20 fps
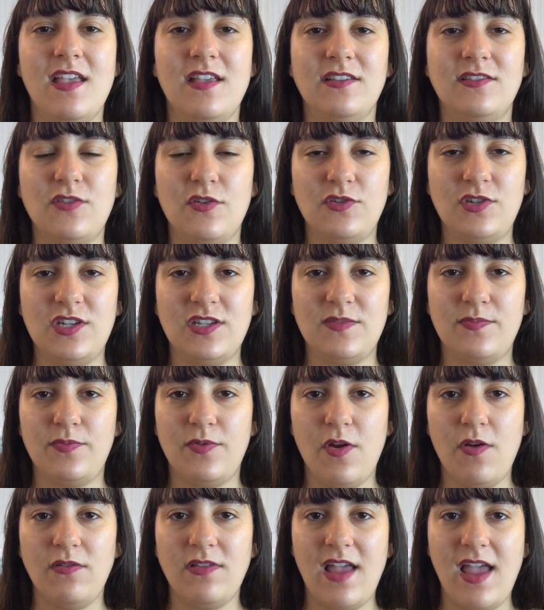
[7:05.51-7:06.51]
So she's
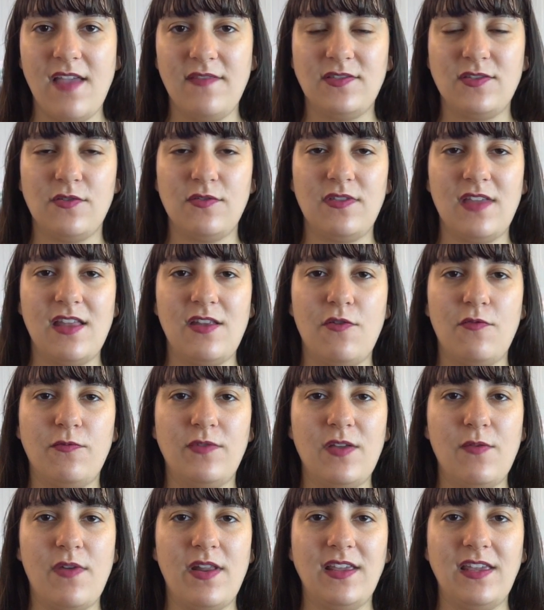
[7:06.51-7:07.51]
pro-life, so they don't
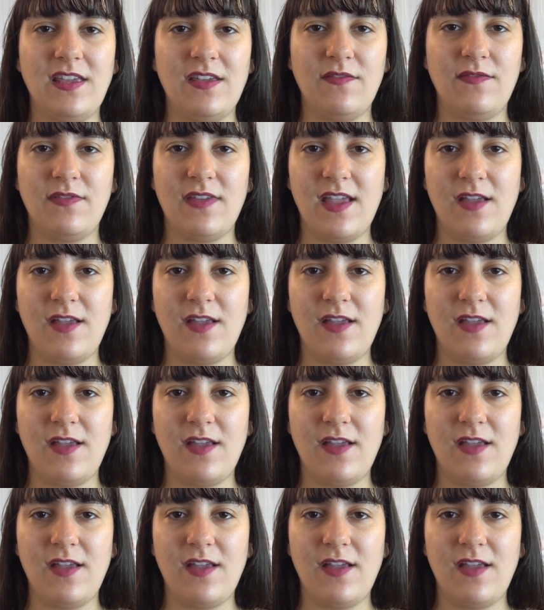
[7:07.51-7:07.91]
really want to give